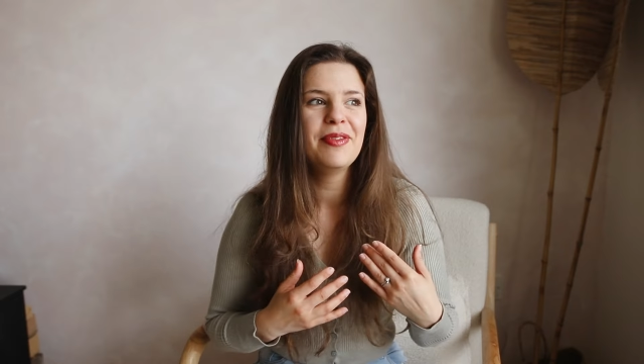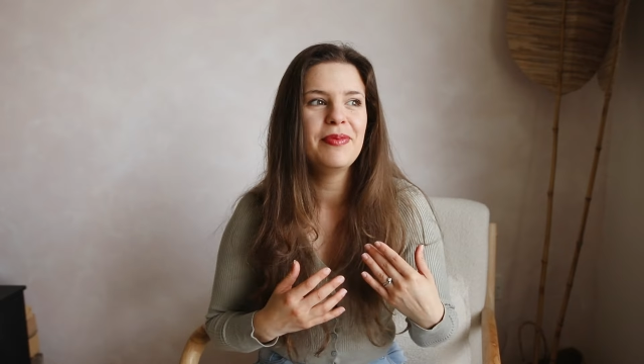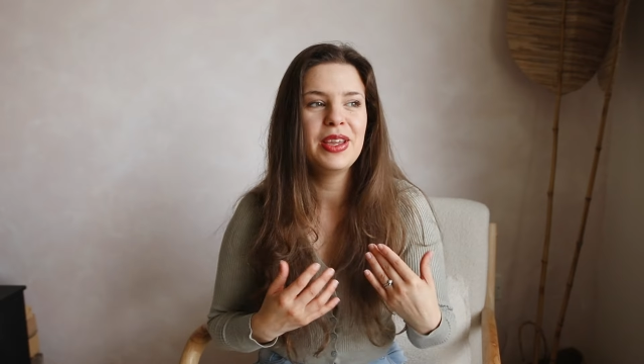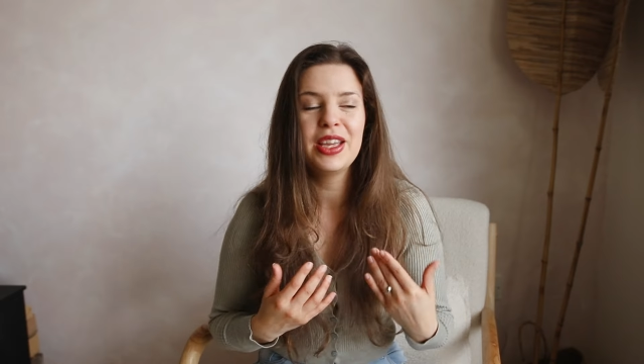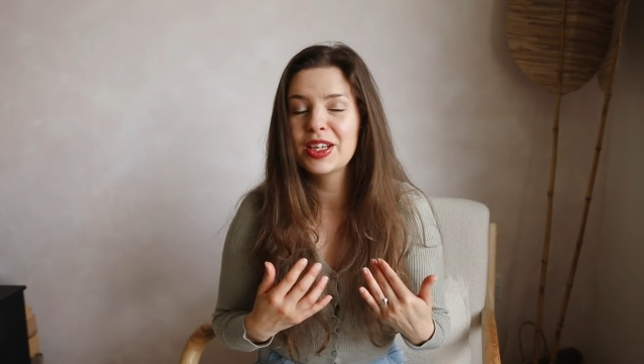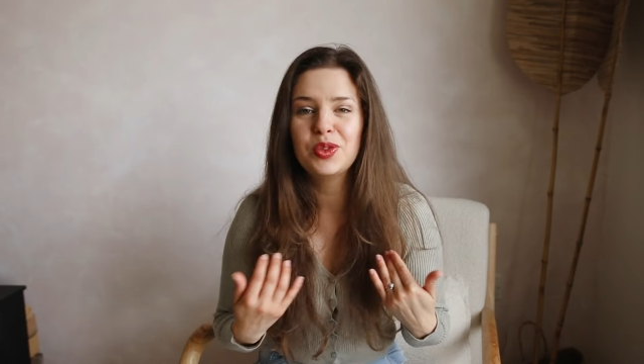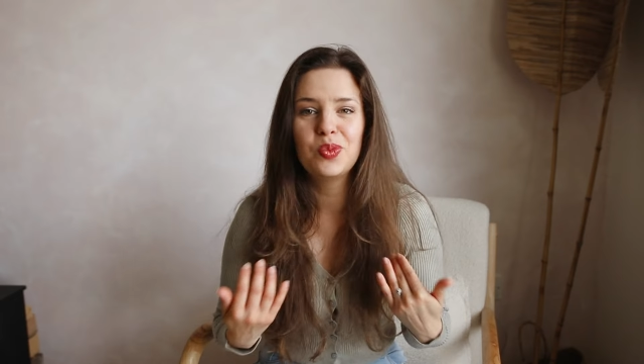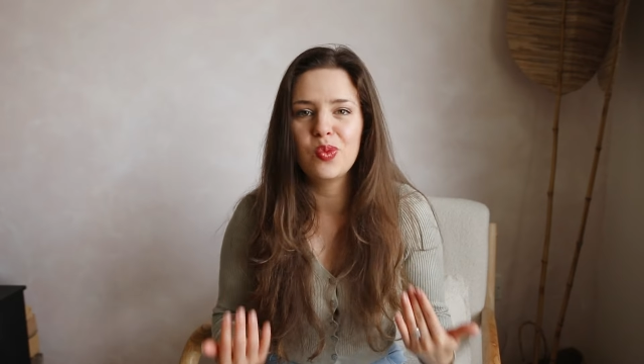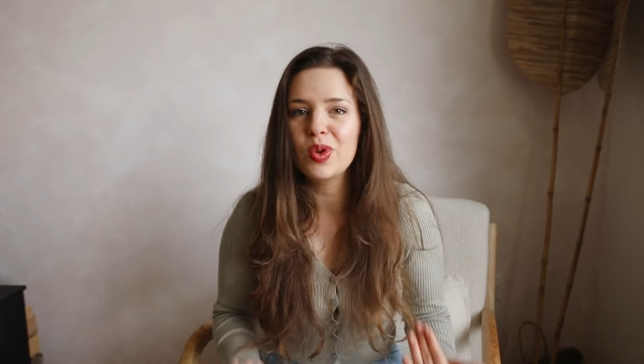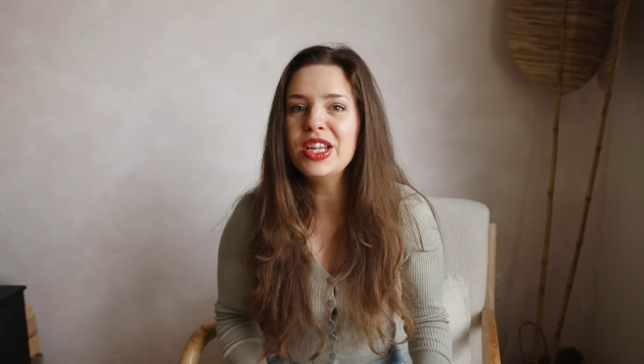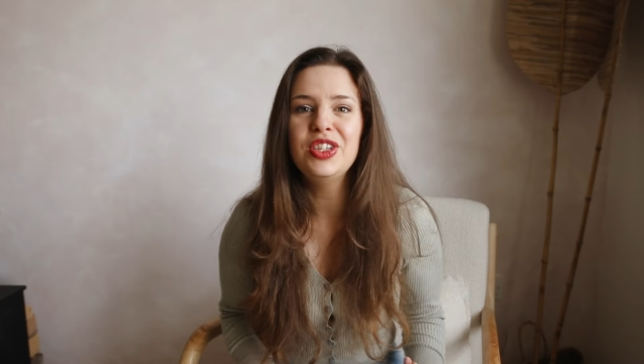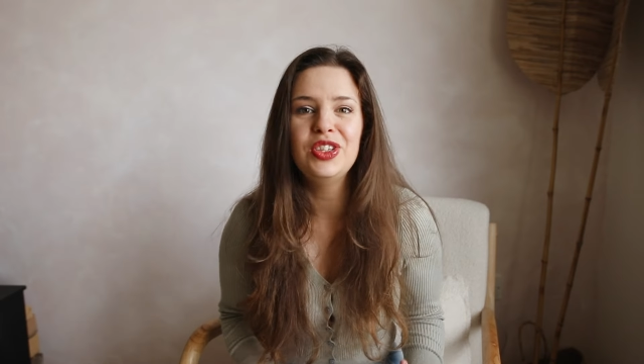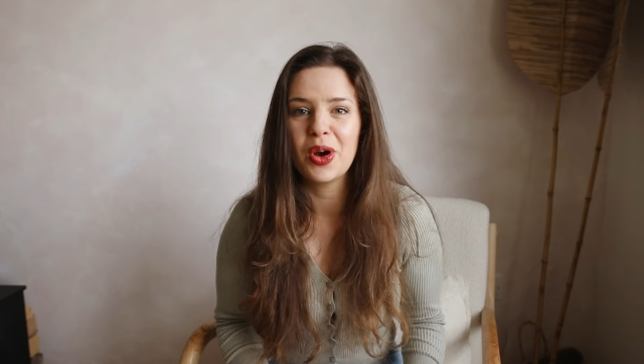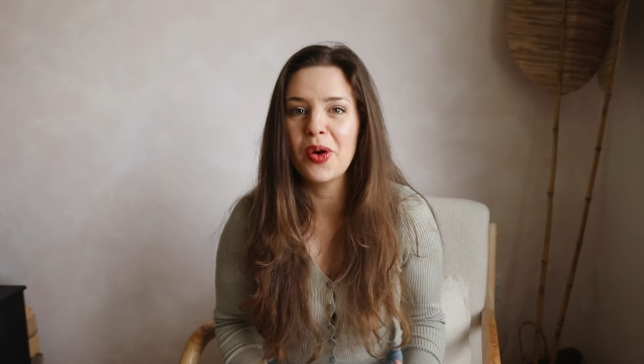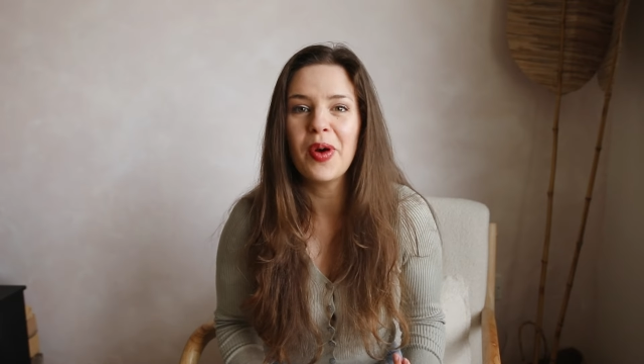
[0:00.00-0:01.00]
because we
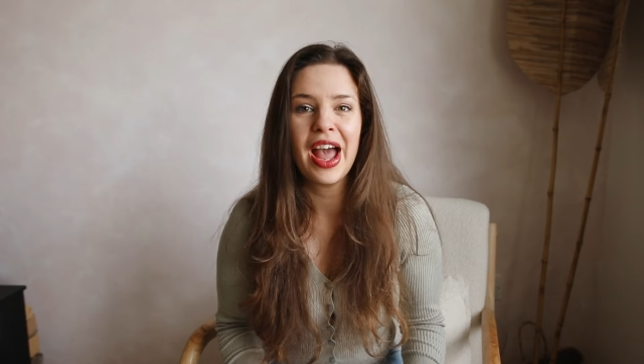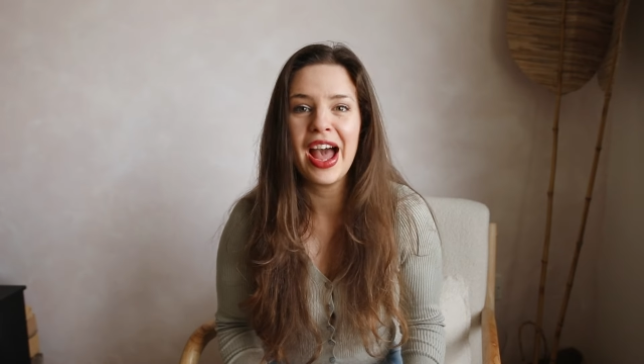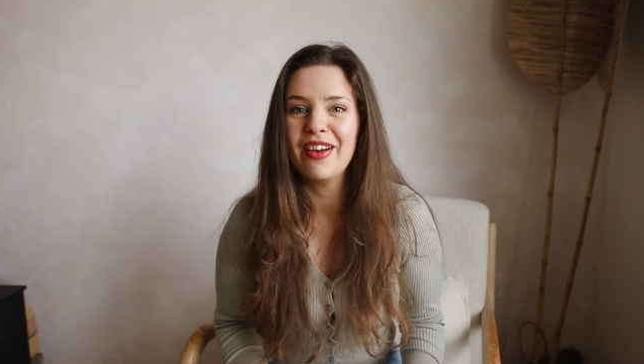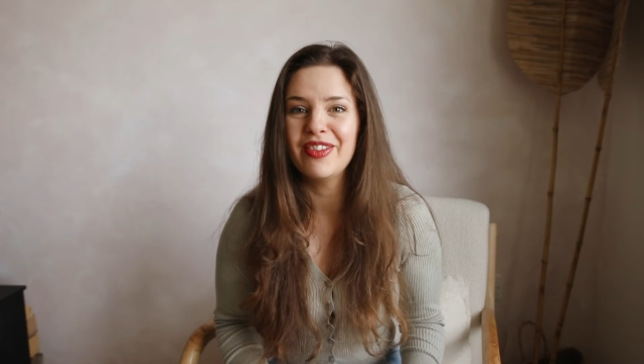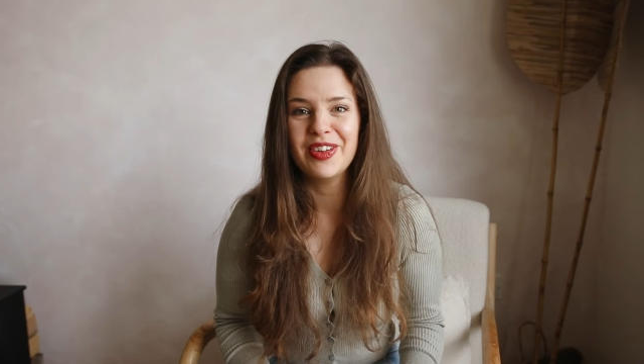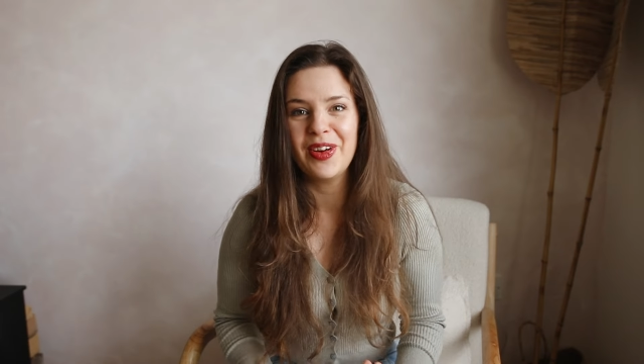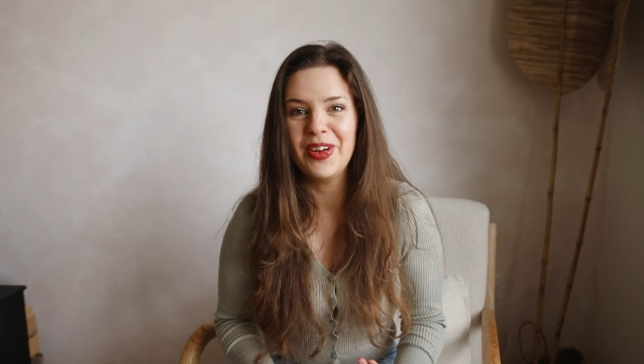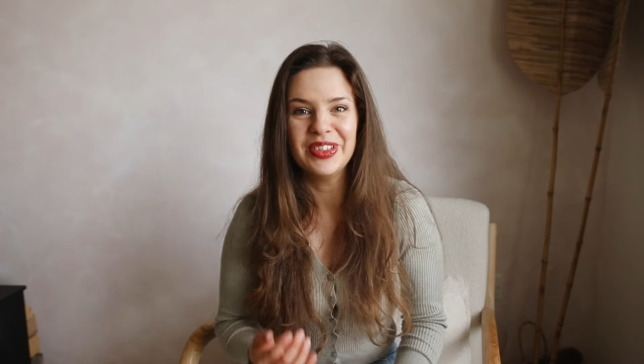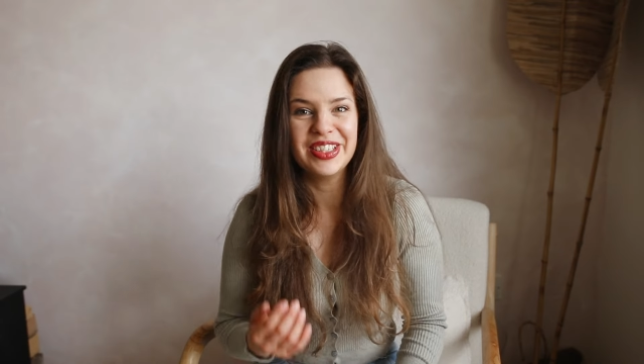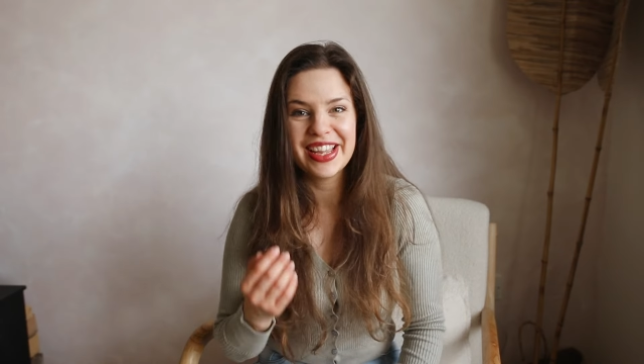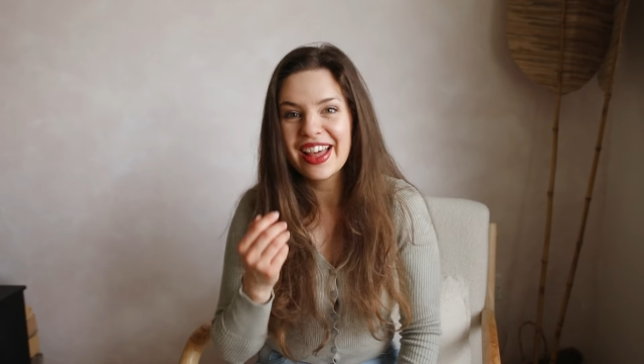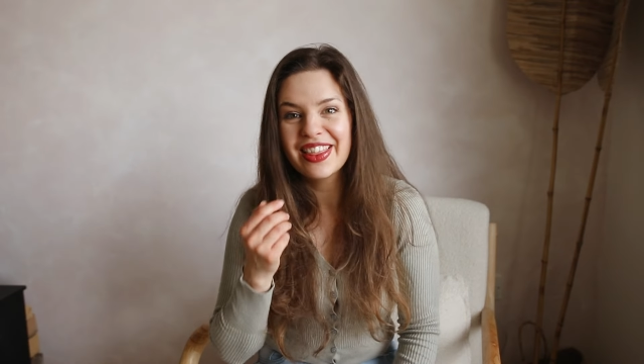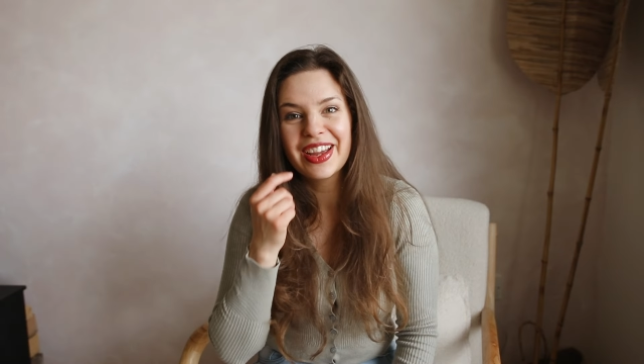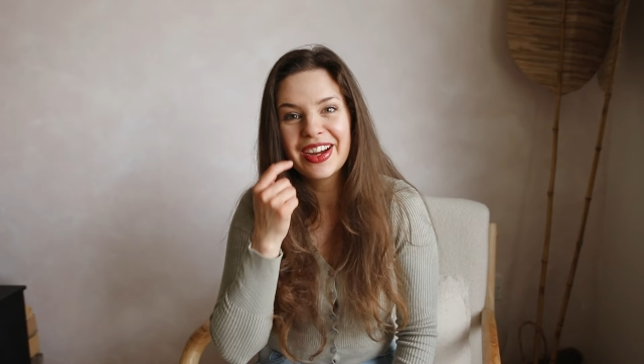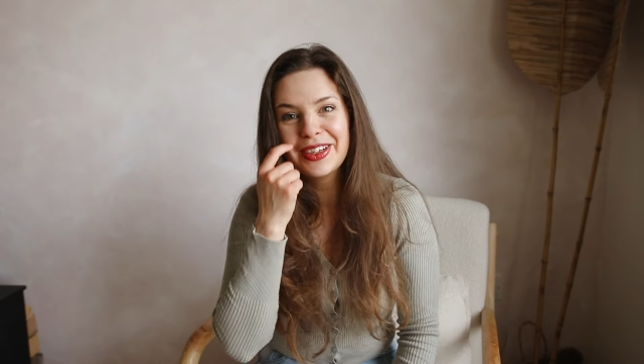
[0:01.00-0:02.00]
don't have it all
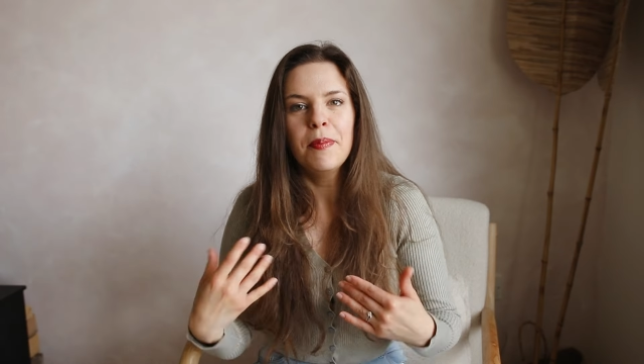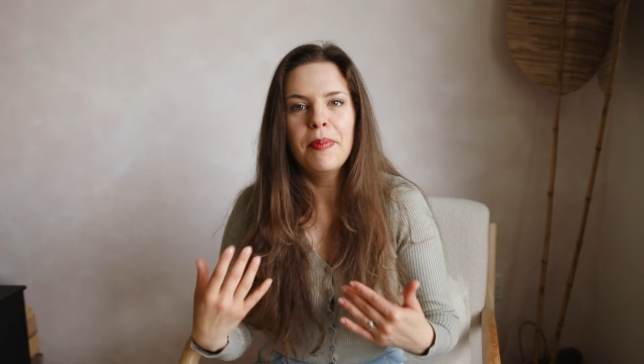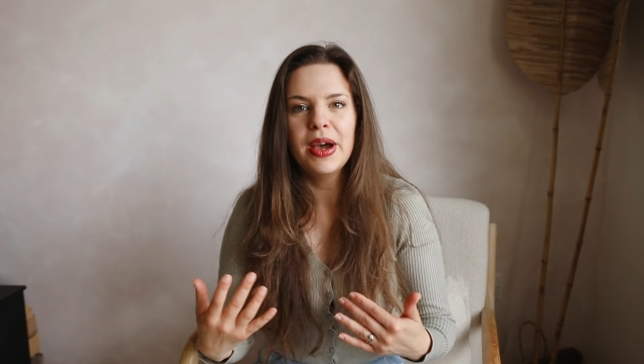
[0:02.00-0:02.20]
together.